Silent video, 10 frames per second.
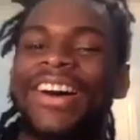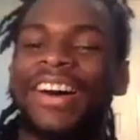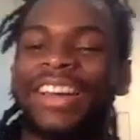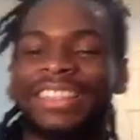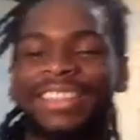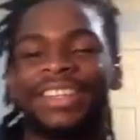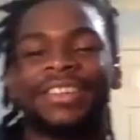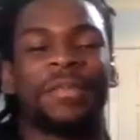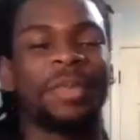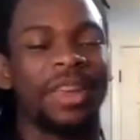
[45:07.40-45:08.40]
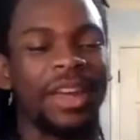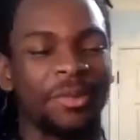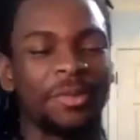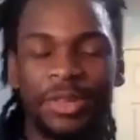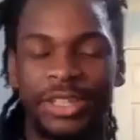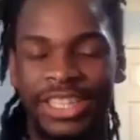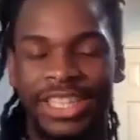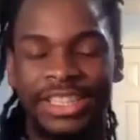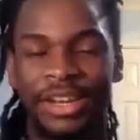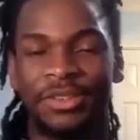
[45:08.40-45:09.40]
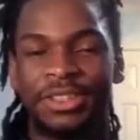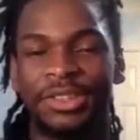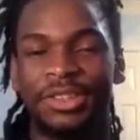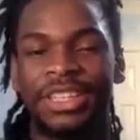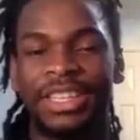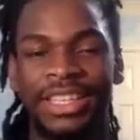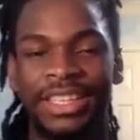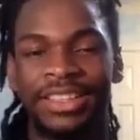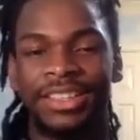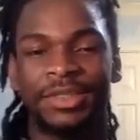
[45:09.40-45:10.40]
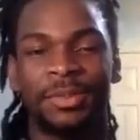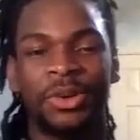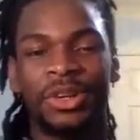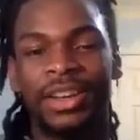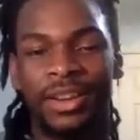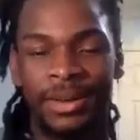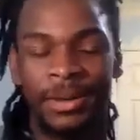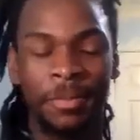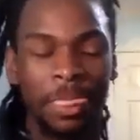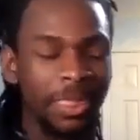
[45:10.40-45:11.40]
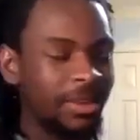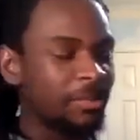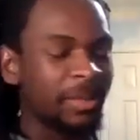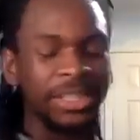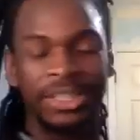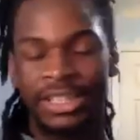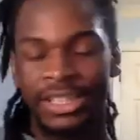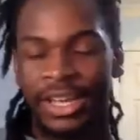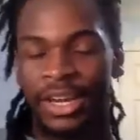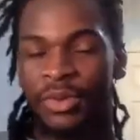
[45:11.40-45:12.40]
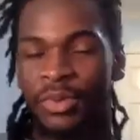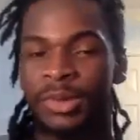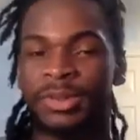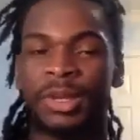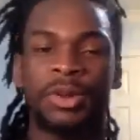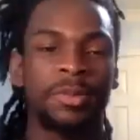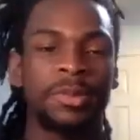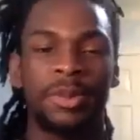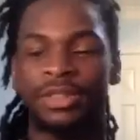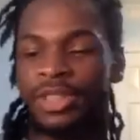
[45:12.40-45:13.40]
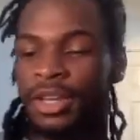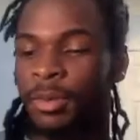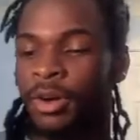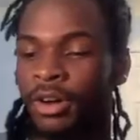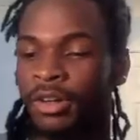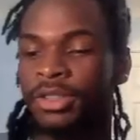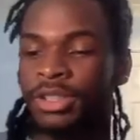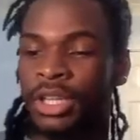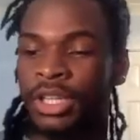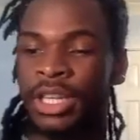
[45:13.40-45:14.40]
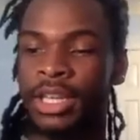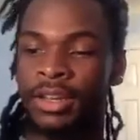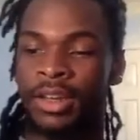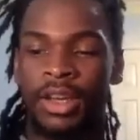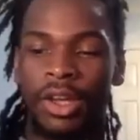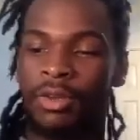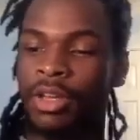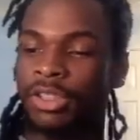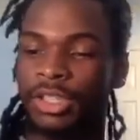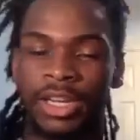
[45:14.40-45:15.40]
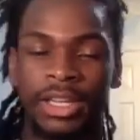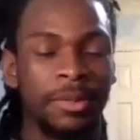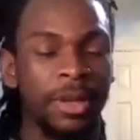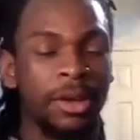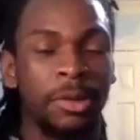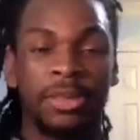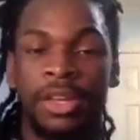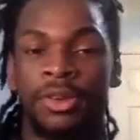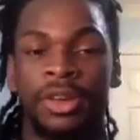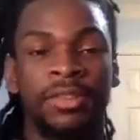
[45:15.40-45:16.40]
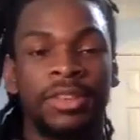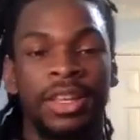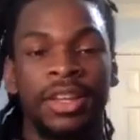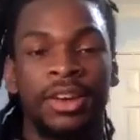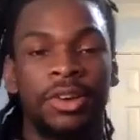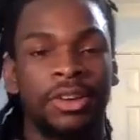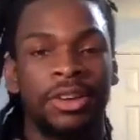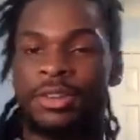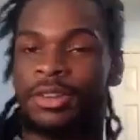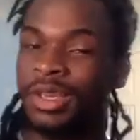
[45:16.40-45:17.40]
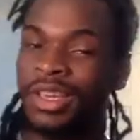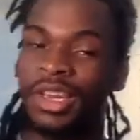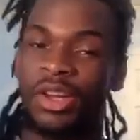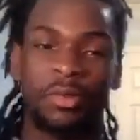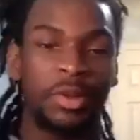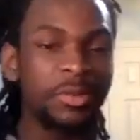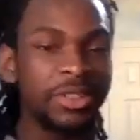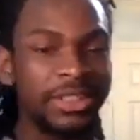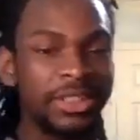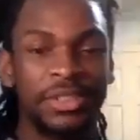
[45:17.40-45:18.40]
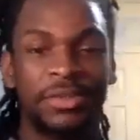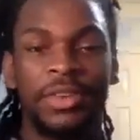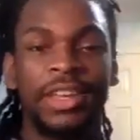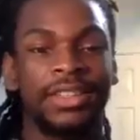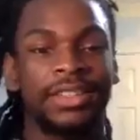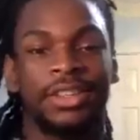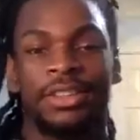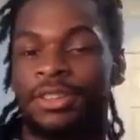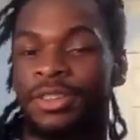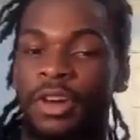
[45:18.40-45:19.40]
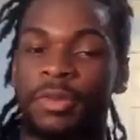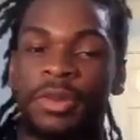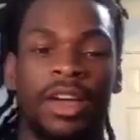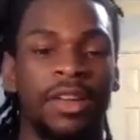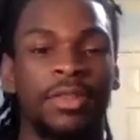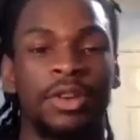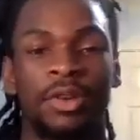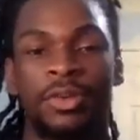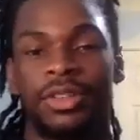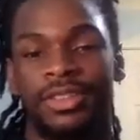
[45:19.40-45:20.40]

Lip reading: All right, so appreciate y'all for tuning in. There's more to come. Make sure y'all check out our website. We're going to be posting a couple articles on there, and we're going to try to keep y'all updated with everything going on. Remember, it's just facts, so hope y'all have a good one.